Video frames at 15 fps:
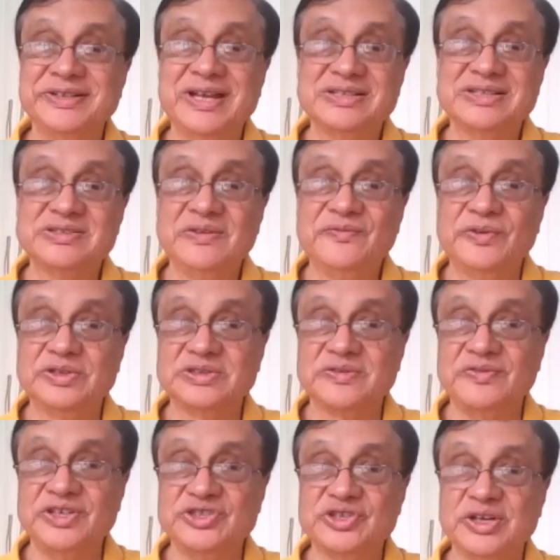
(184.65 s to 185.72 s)
That's the first
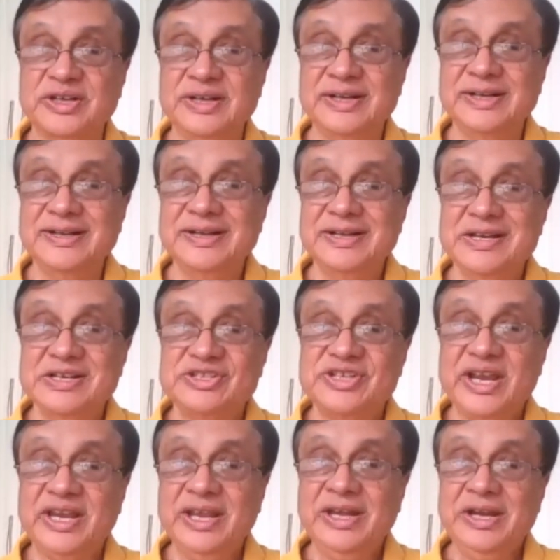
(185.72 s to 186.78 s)
feature. Second,